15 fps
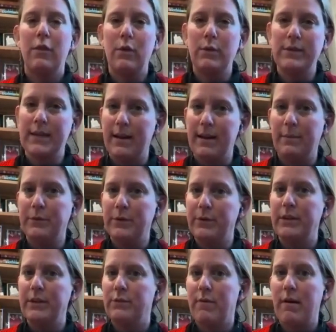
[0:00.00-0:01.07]
those get
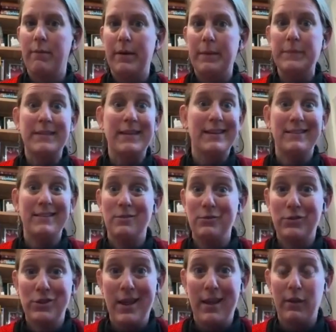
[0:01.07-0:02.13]
uploaded to our website, so
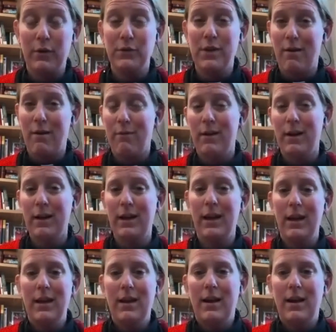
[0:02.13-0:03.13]
shenango.org.